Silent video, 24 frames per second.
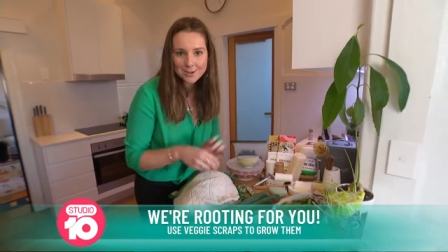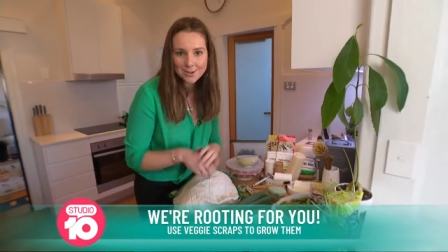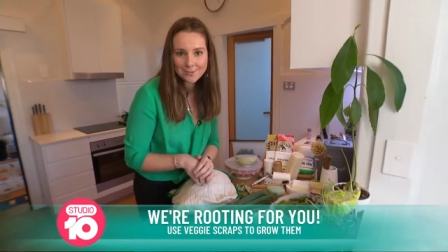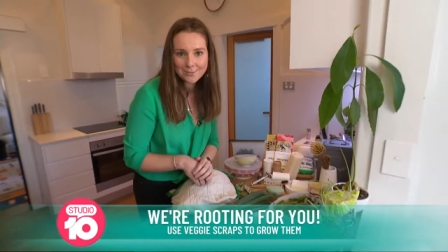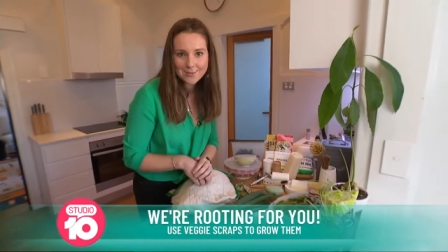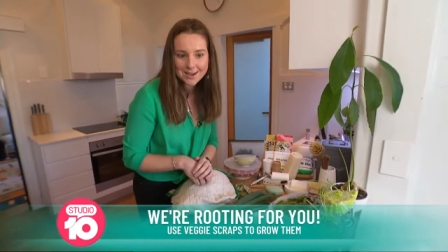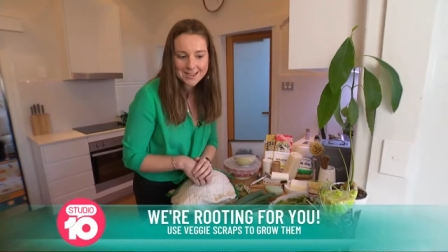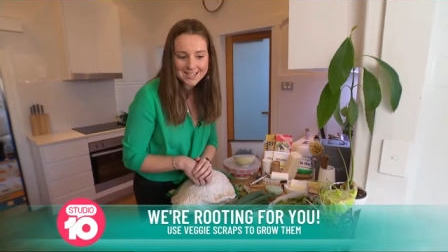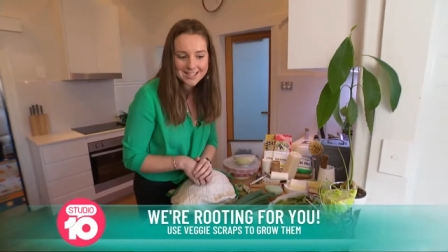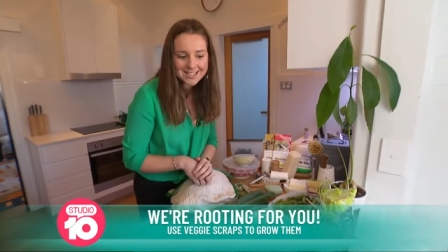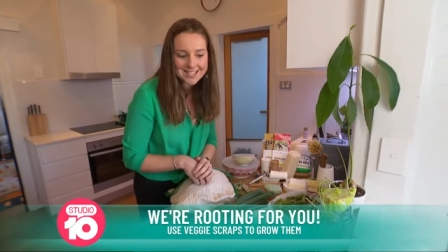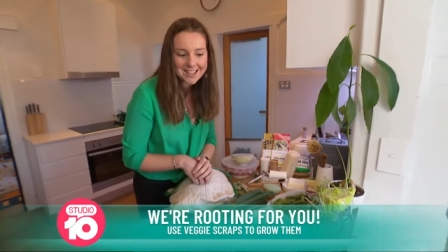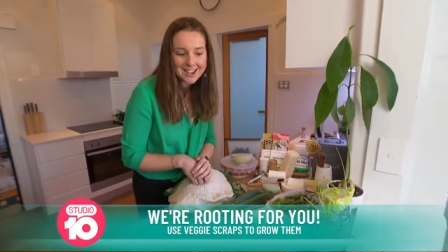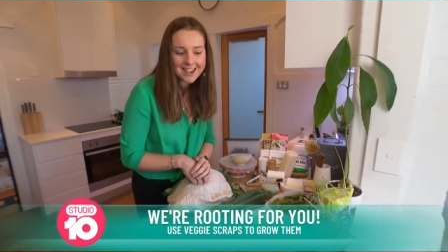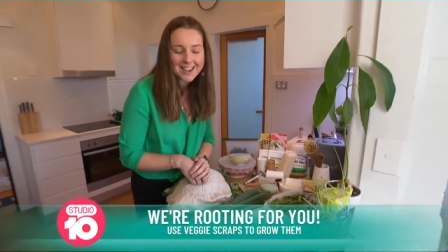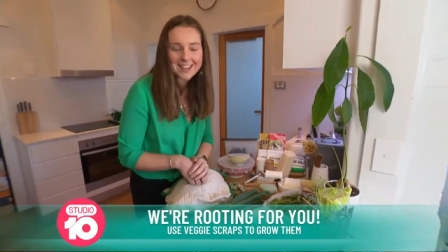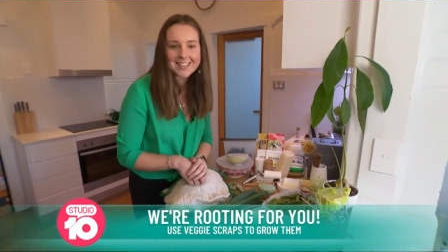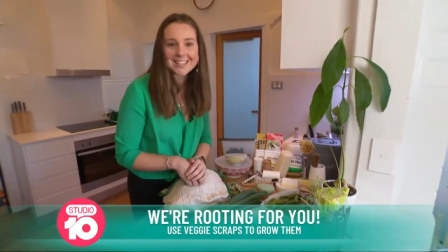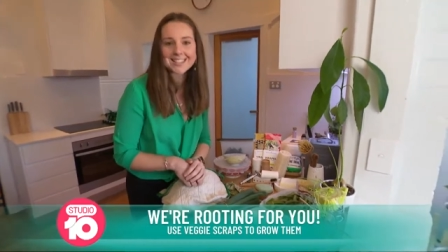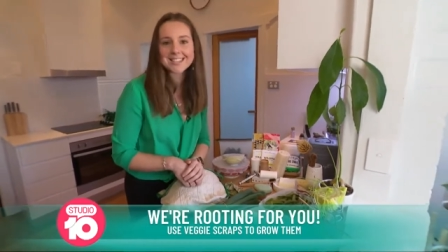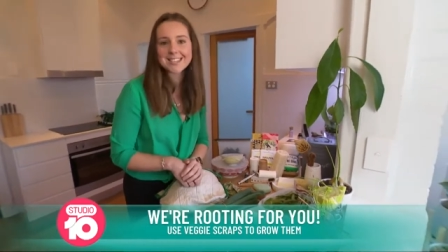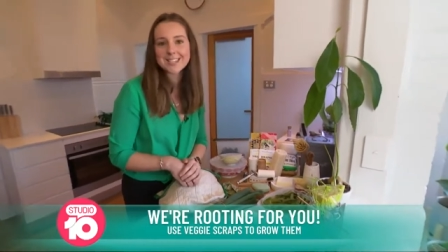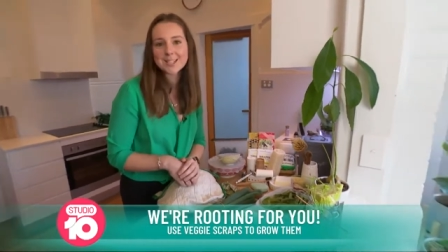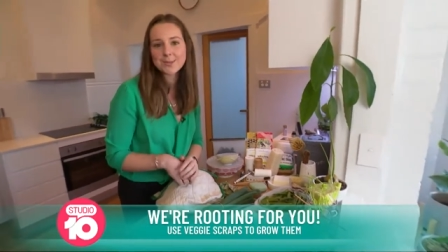of my
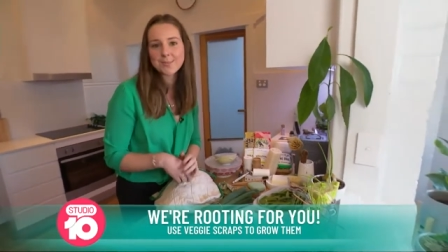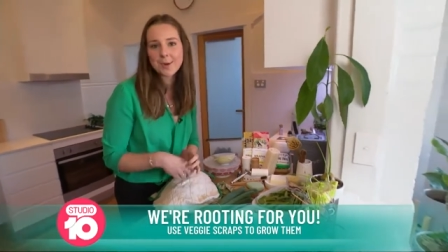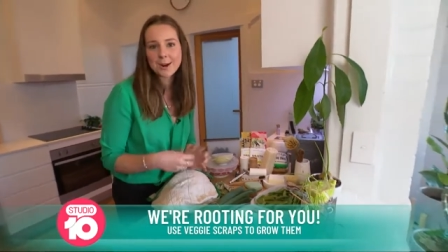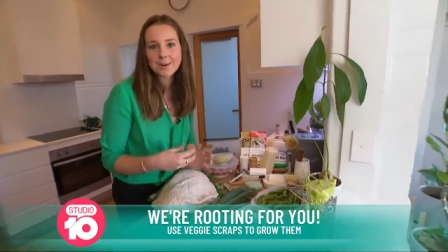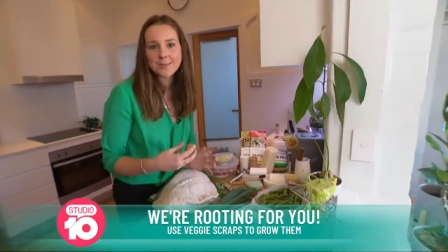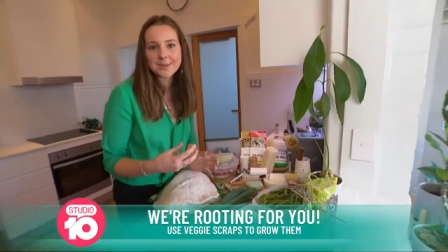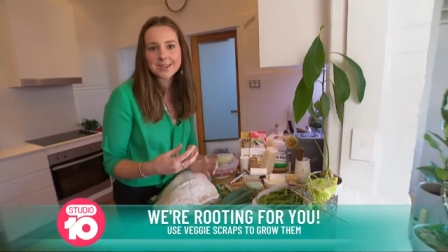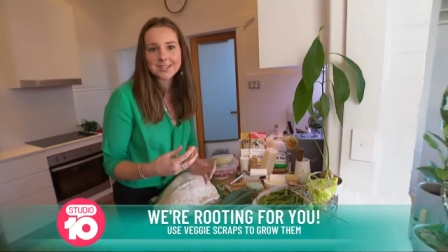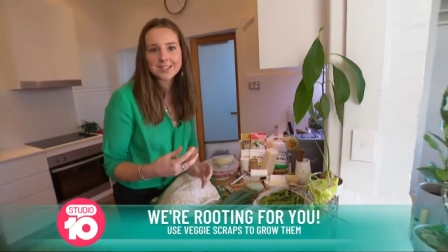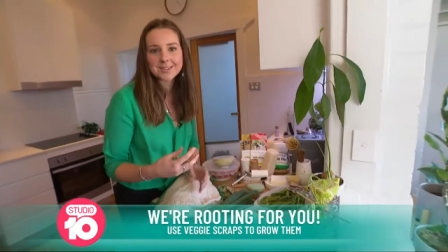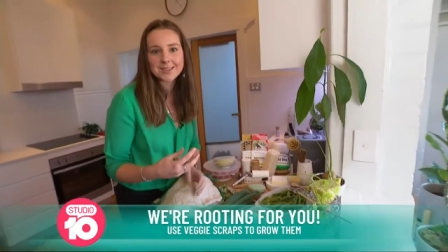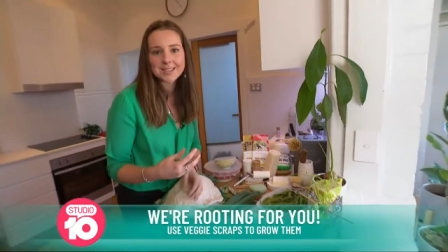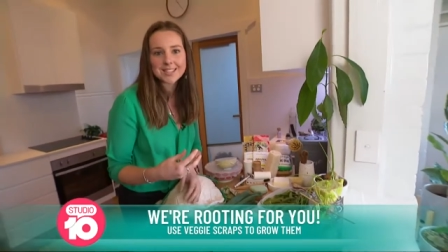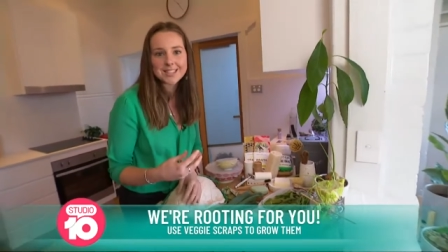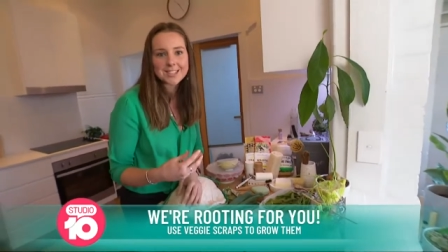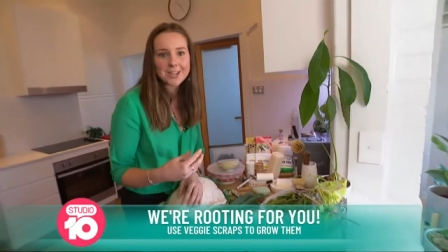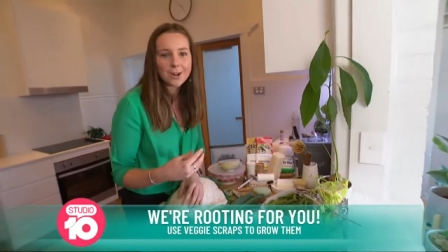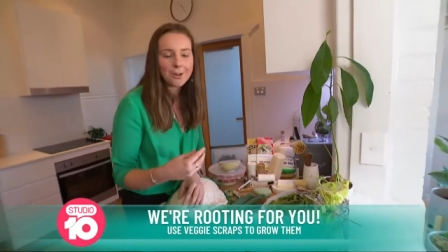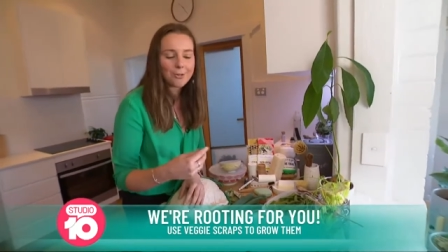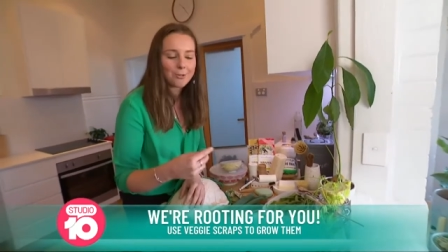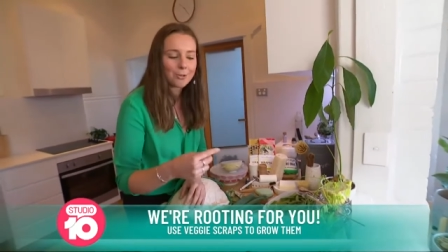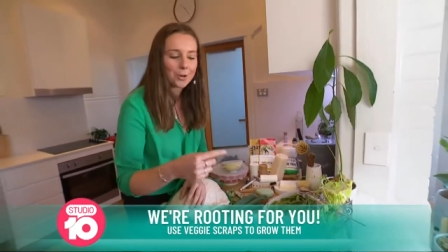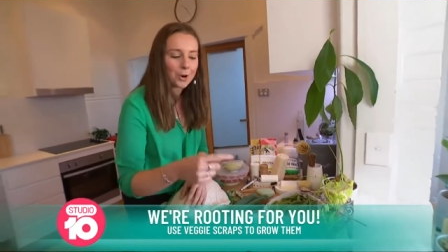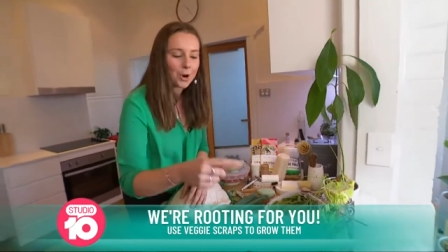science experiment
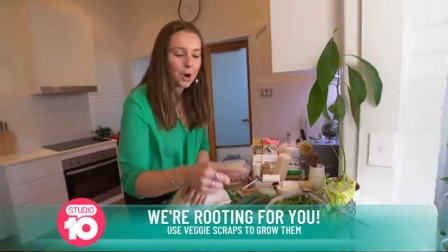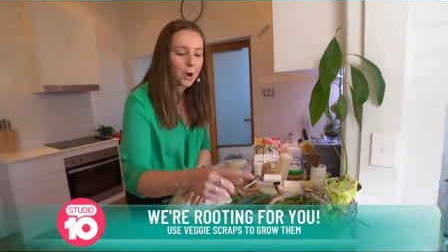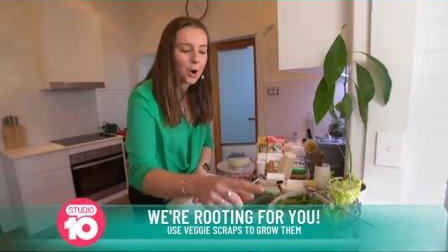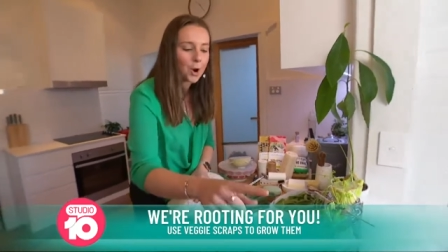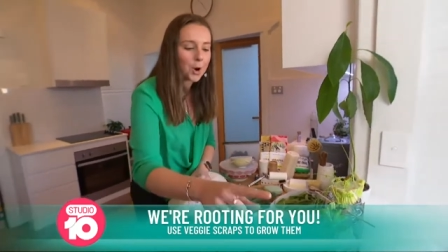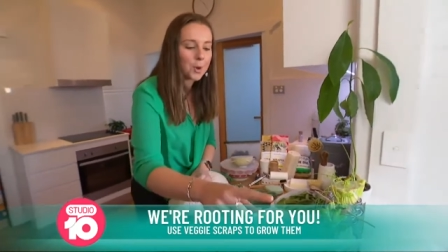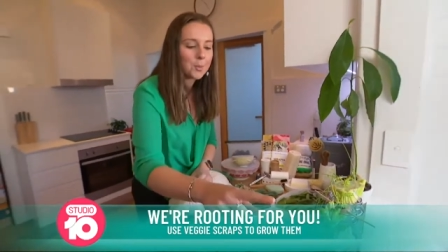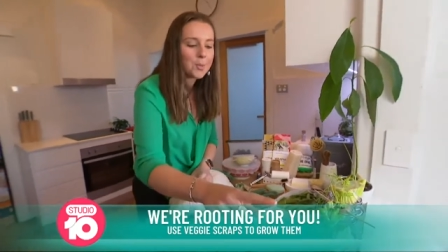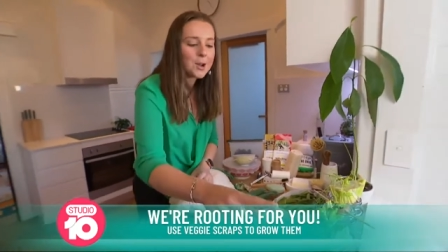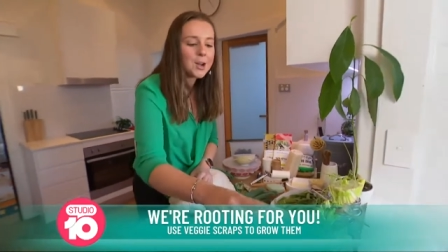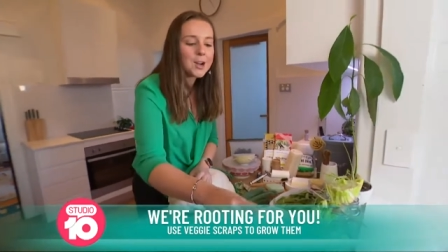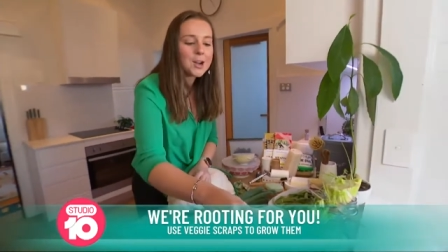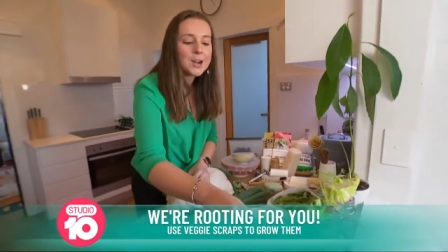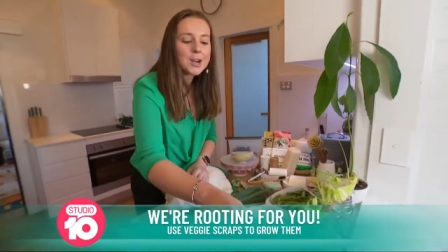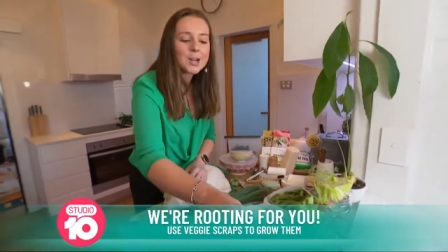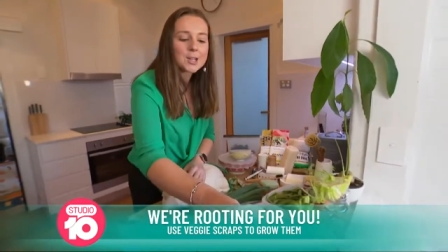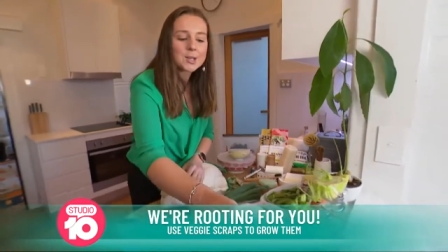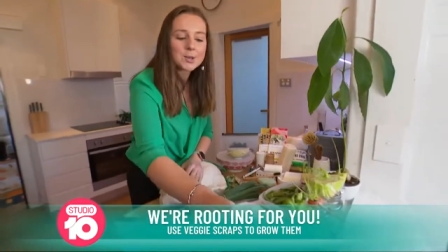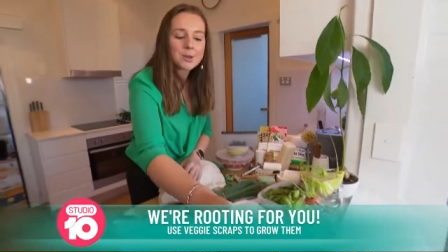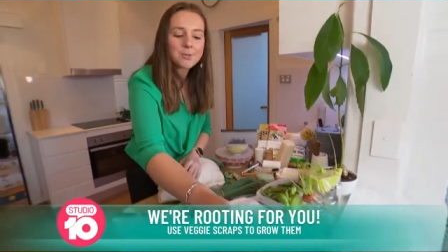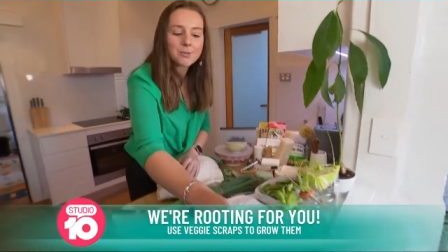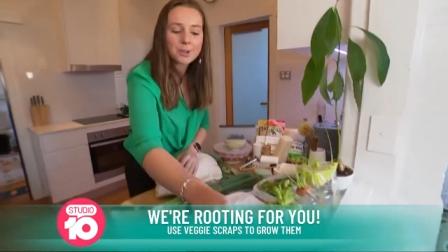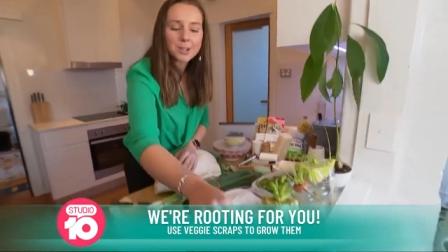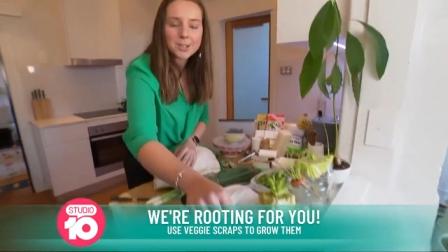myself at home.
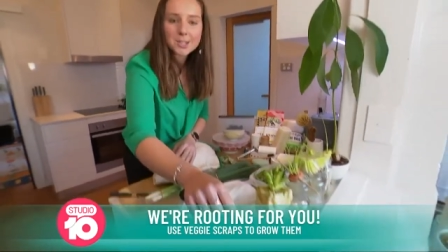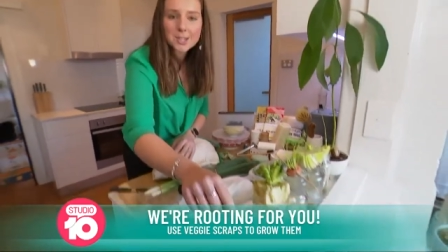So we've got